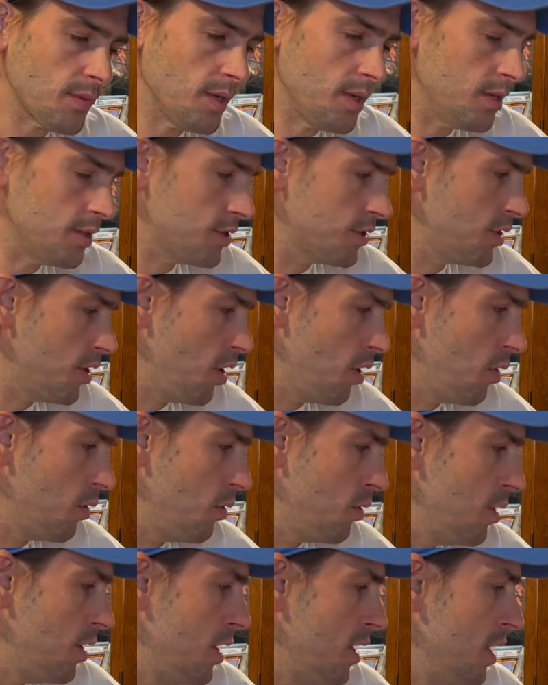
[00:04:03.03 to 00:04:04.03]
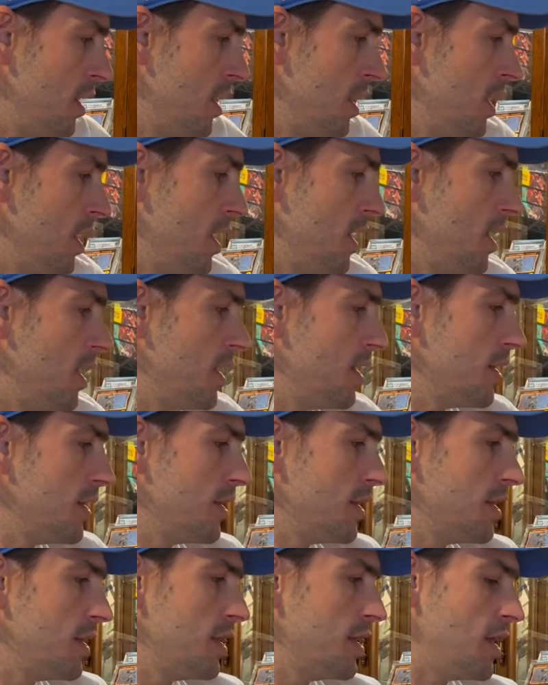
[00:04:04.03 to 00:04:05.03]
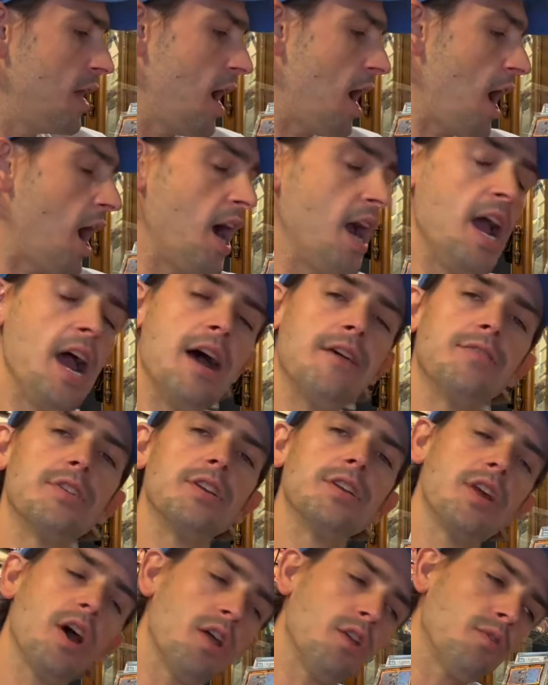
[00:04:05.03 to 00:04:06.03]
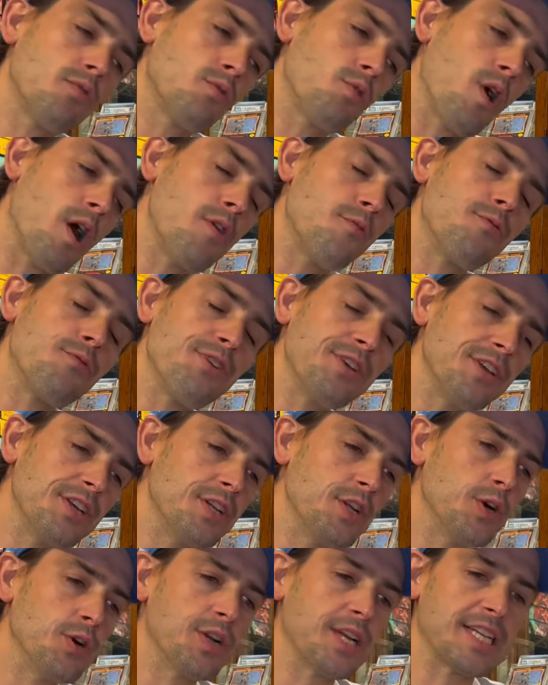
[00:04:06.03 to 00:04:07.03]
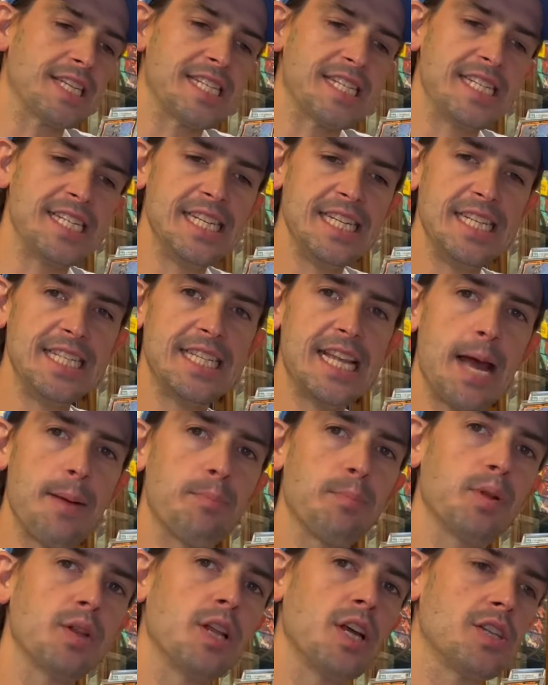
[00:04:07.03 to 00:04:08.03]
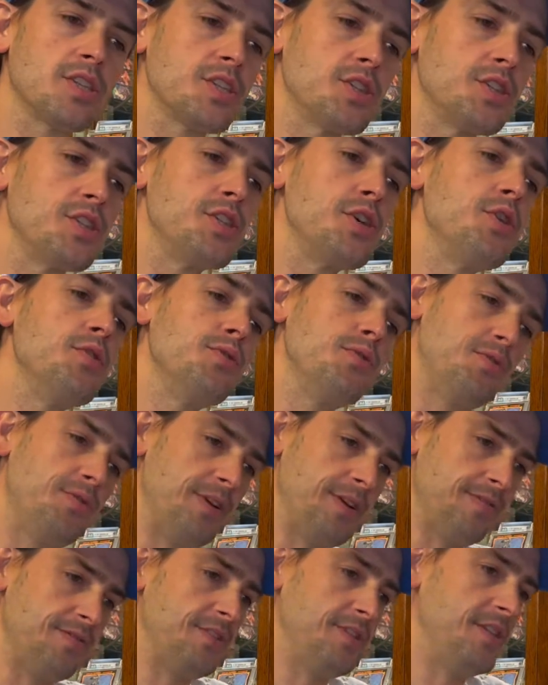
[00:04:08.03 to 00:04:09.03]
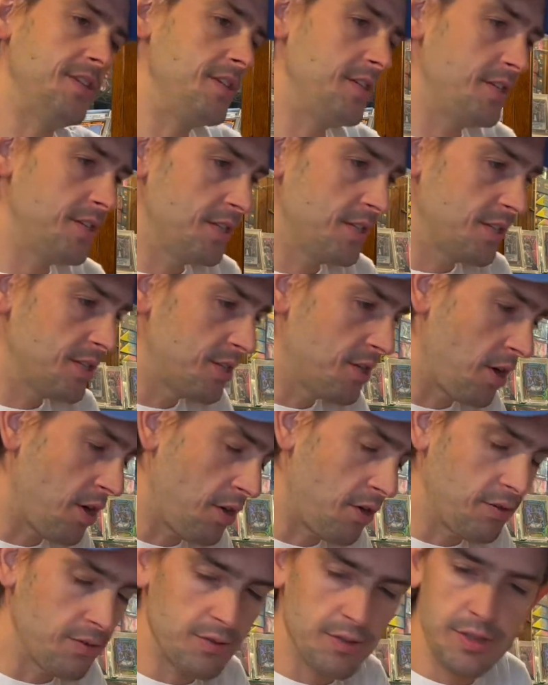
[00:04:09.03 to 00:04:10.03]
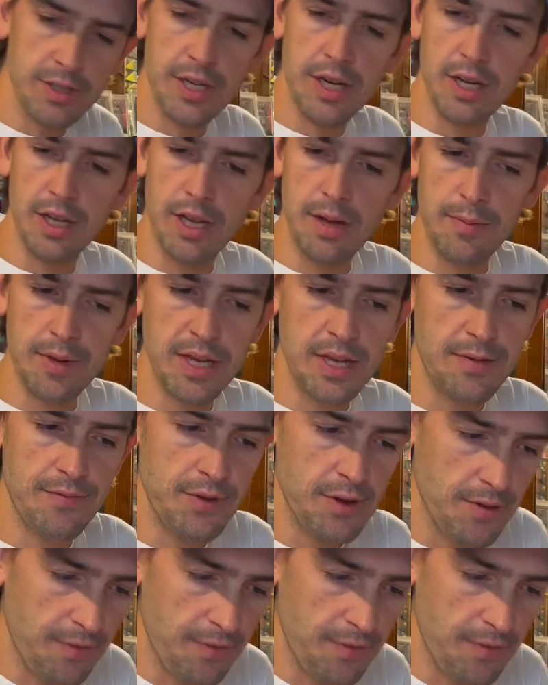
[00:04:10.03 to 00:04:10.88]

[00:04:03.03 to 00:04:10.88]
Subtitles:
So I have another rule. I really don't exceed that plus 250. So here, let me give you a